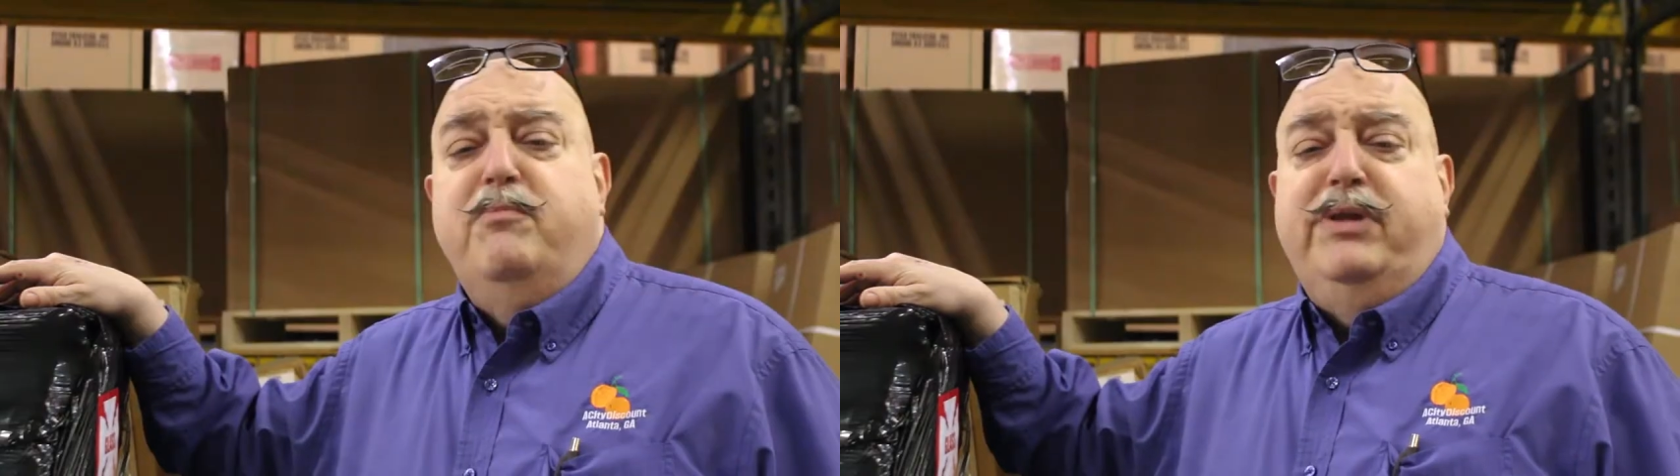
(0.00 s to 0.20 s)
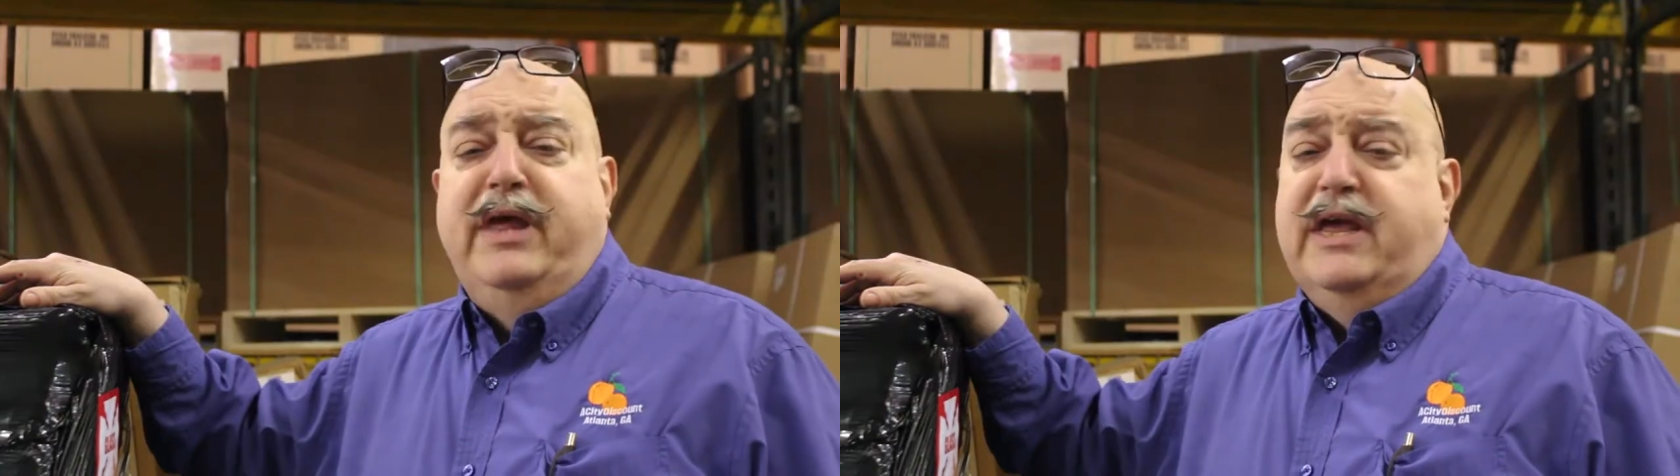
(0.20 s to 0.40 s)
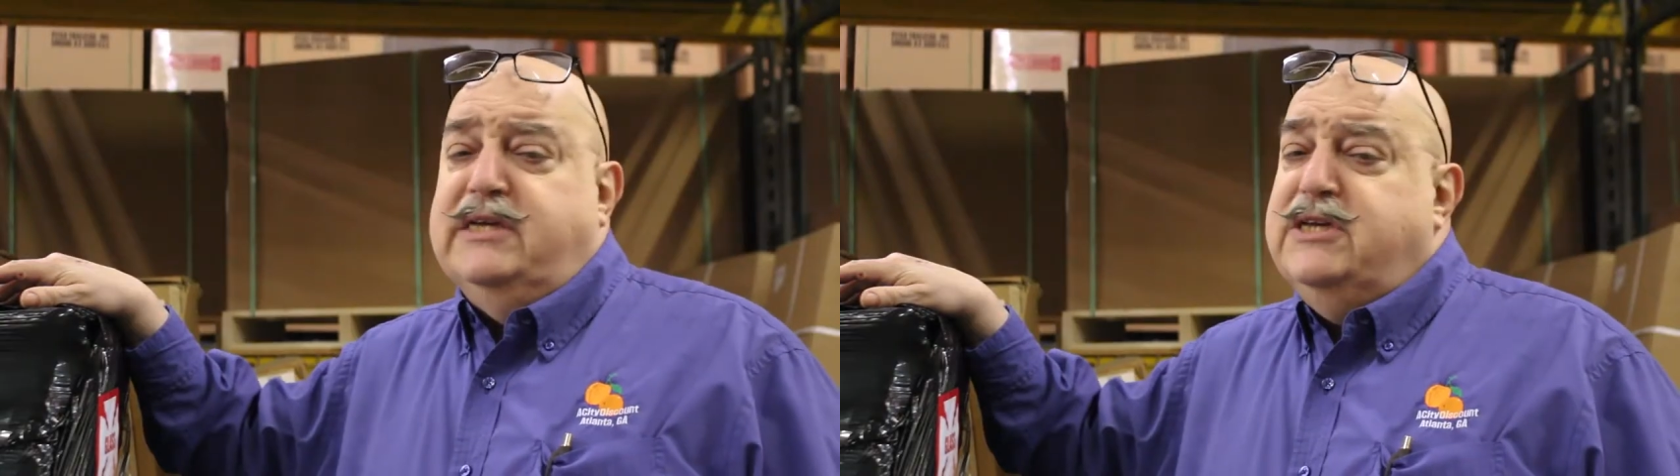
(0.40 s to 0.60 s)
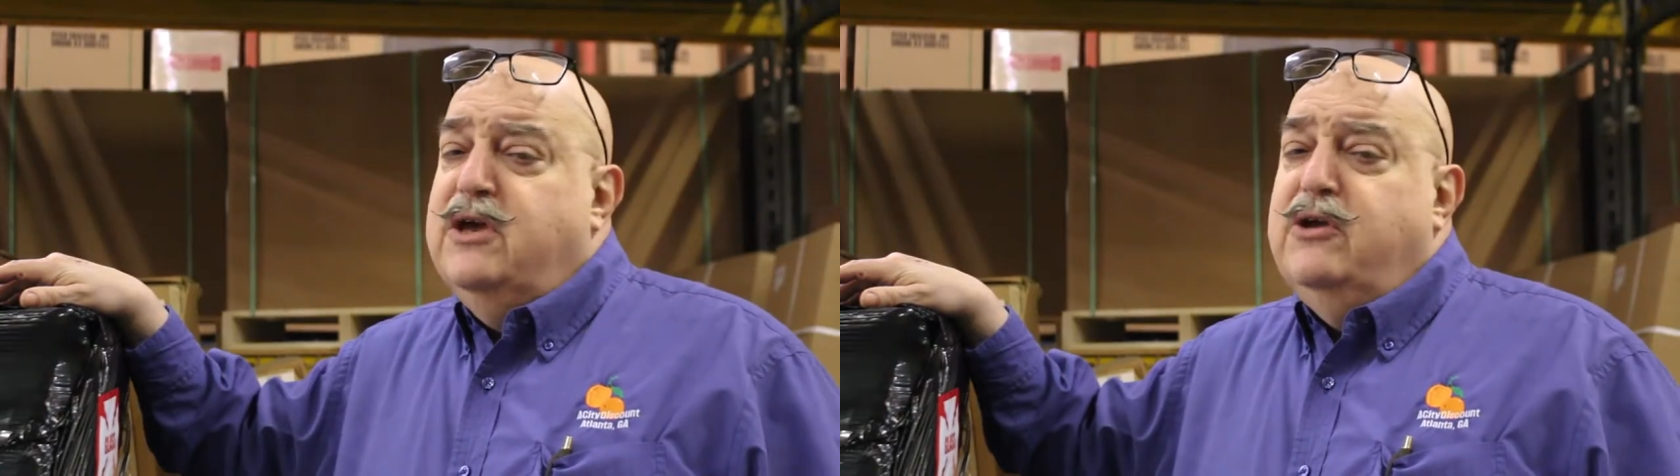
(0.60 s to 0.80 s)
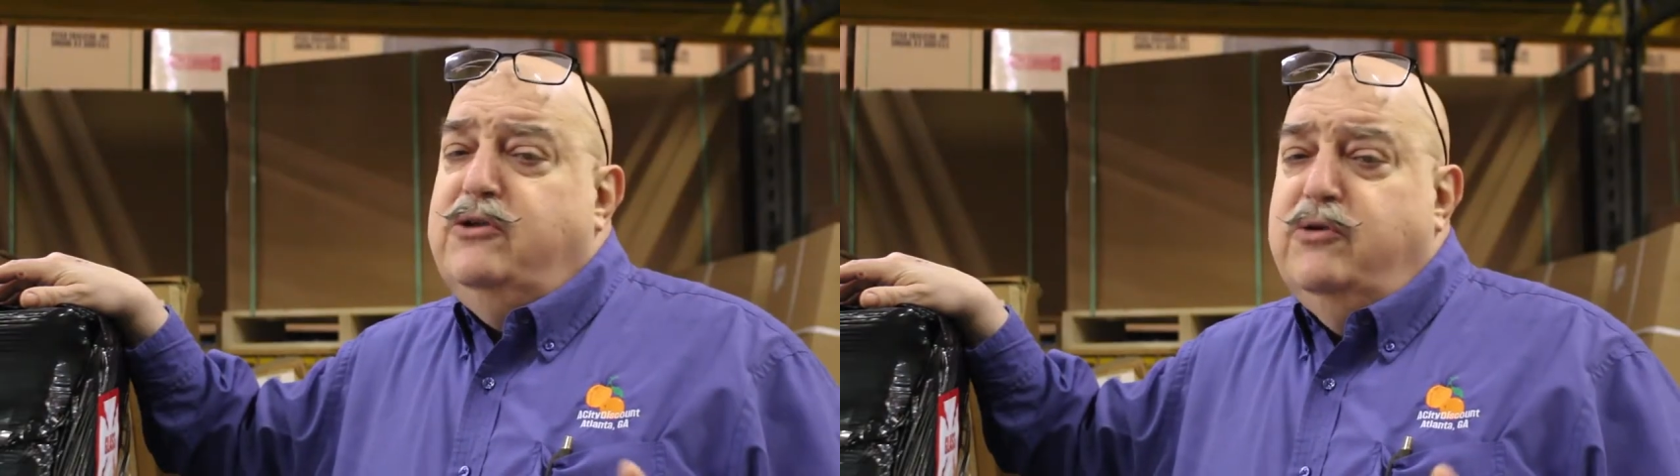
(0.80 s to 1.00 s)
Please,
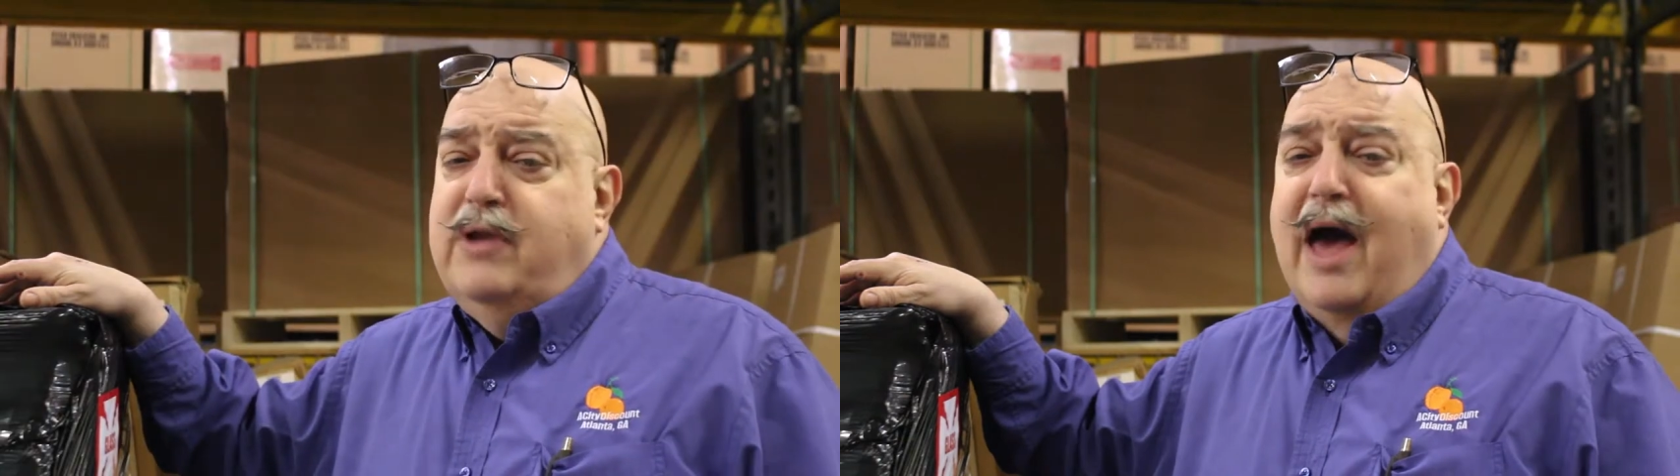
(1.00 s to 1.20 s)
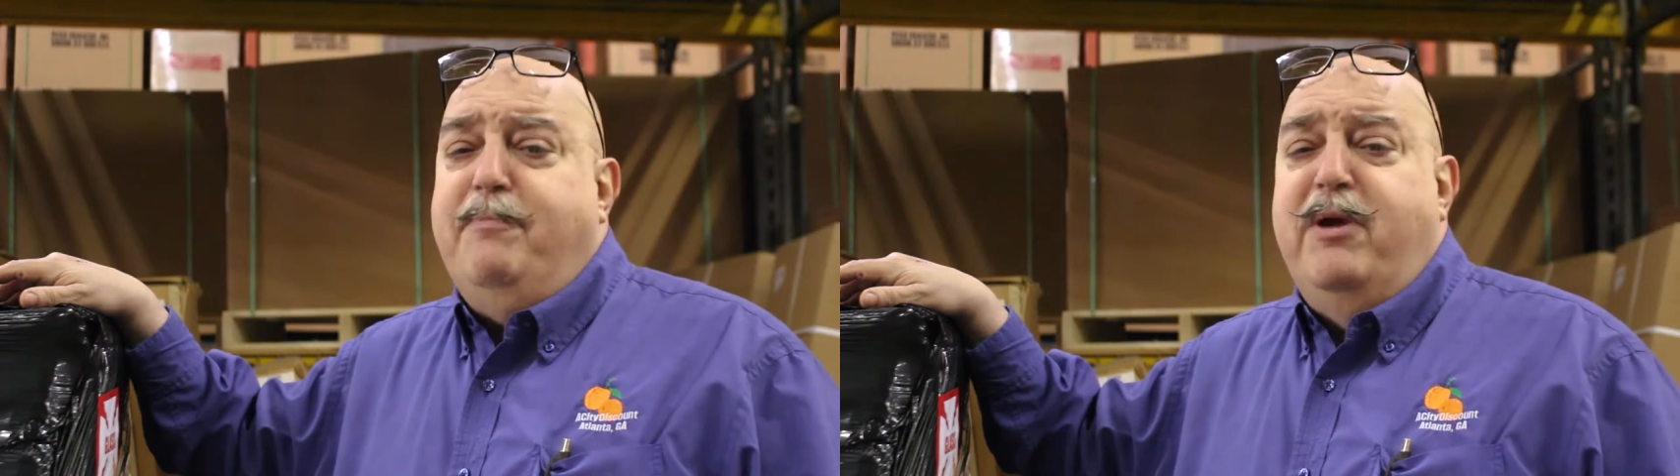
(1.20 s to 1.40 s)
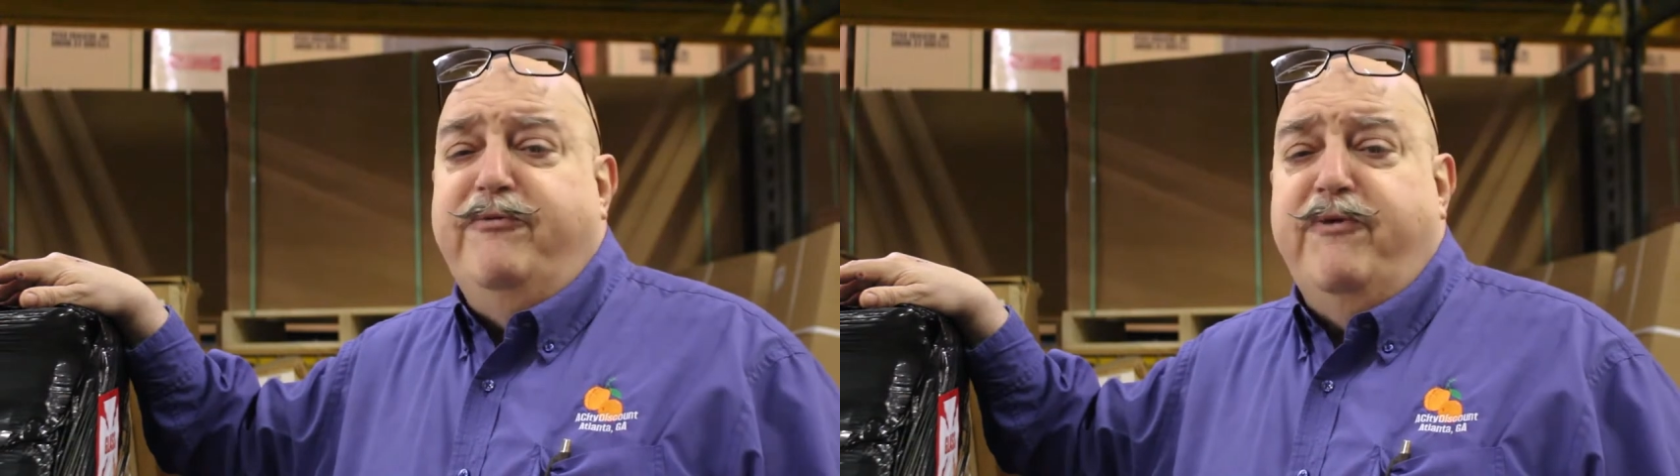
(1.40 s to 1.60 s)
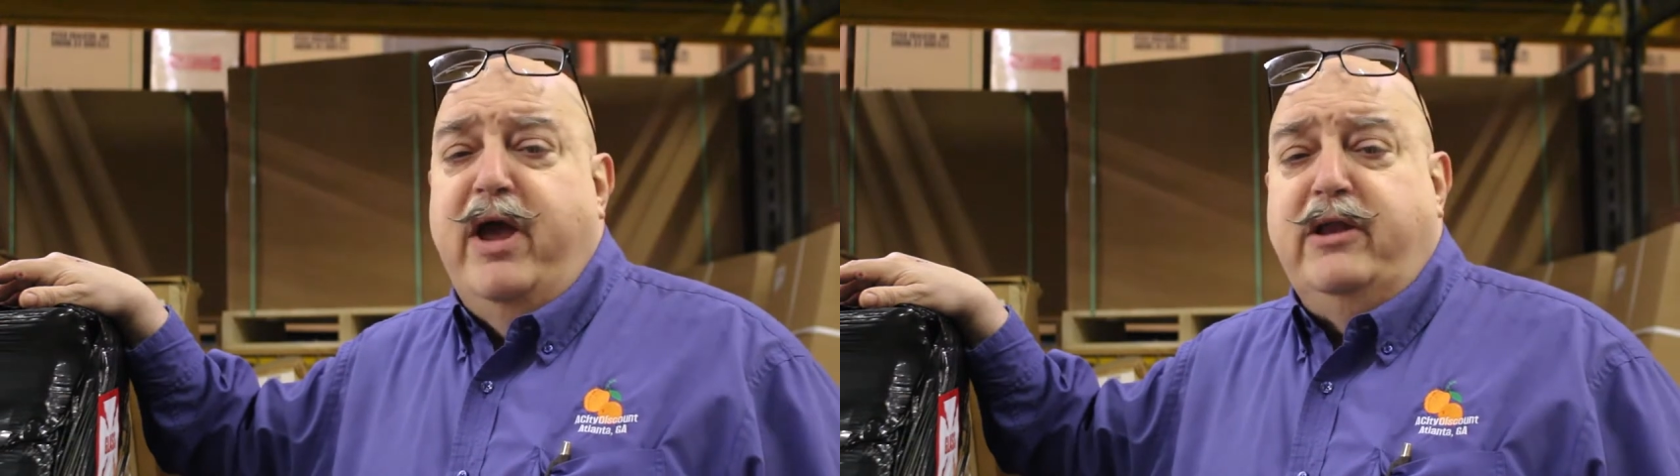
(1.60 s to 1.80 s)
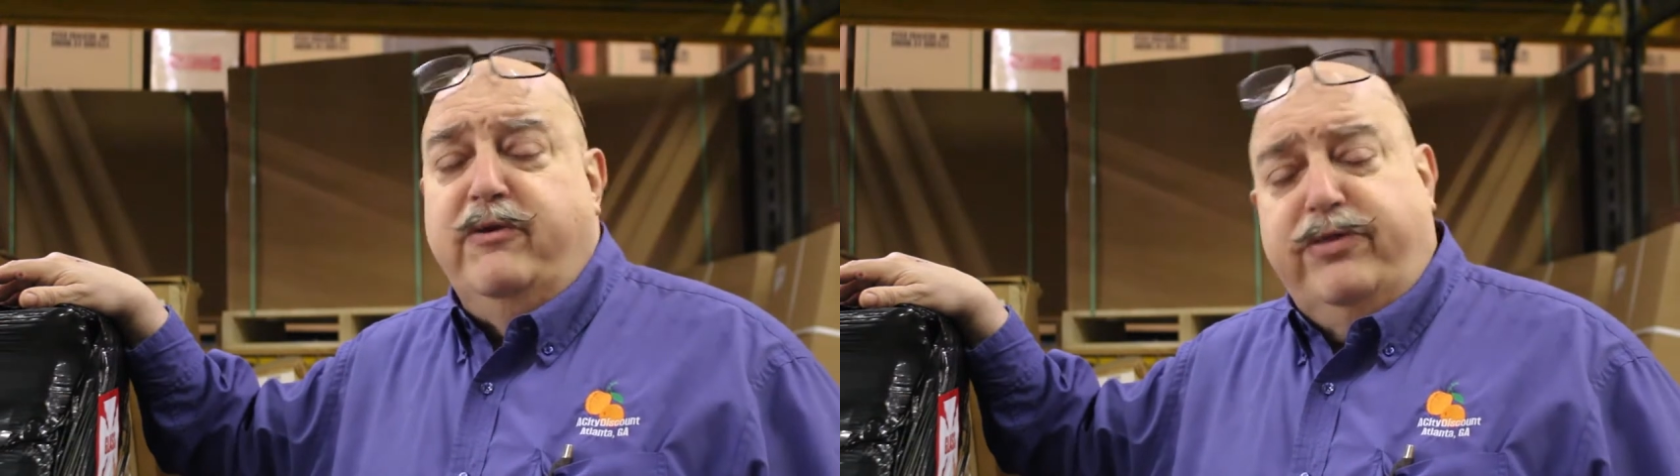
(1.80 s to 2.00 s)
do not be afraid